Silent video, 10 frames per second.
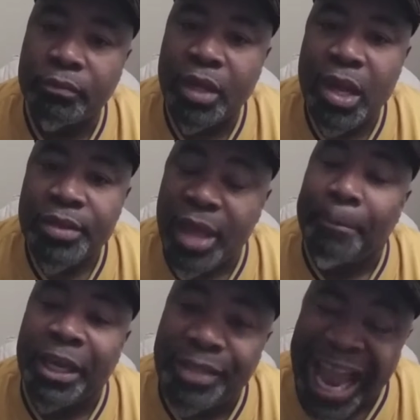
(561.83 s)
That
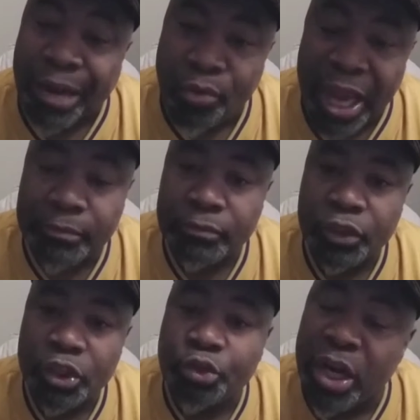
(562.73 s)
means to act right,
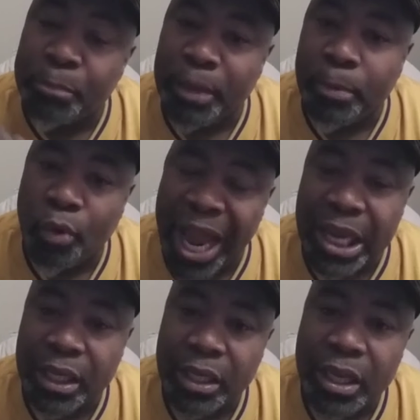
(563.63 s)
treat people right,
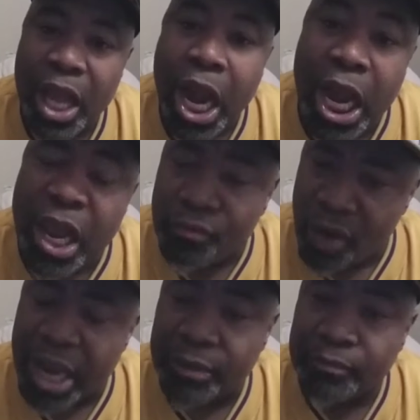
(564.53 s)
live
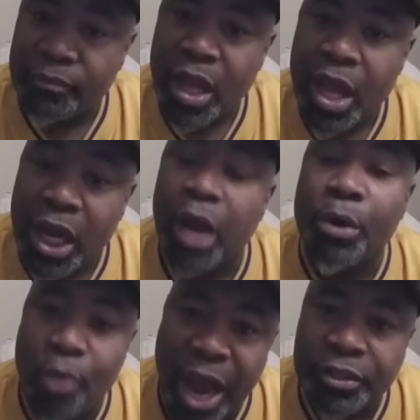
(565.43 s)
right, live with
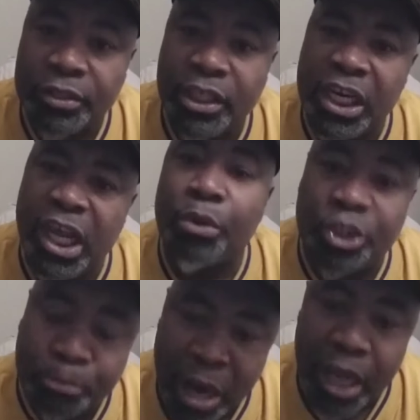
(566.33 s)
righteousness, live with
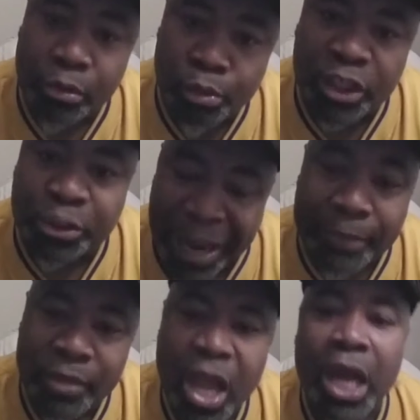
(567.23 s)
respect,
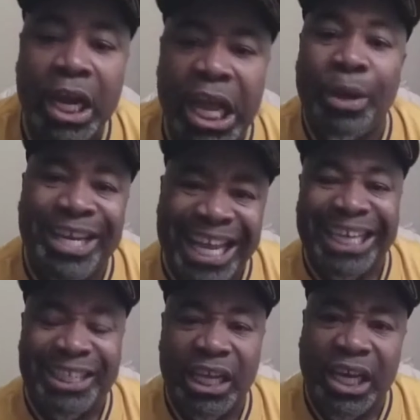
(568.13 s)
respect, live with
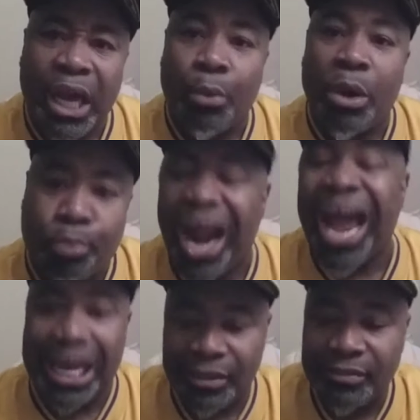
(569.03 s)
dignity, live with
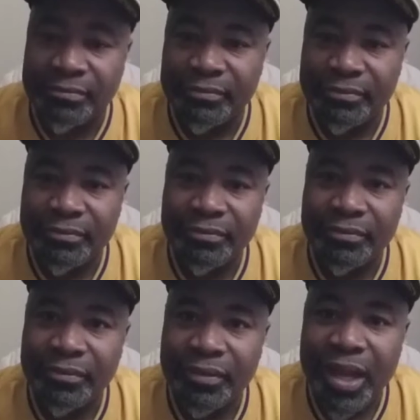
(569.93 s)
pride.
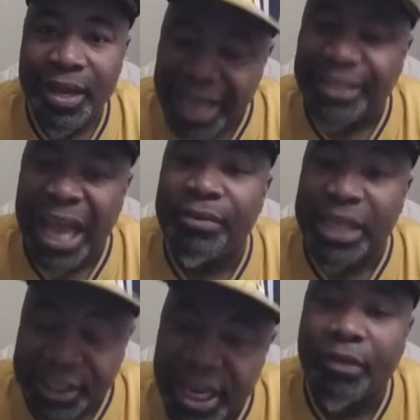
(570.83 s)
That's having
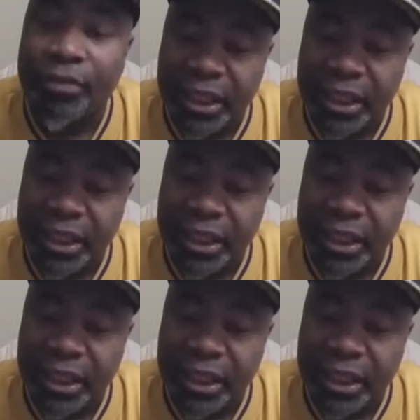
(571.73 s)
integrity.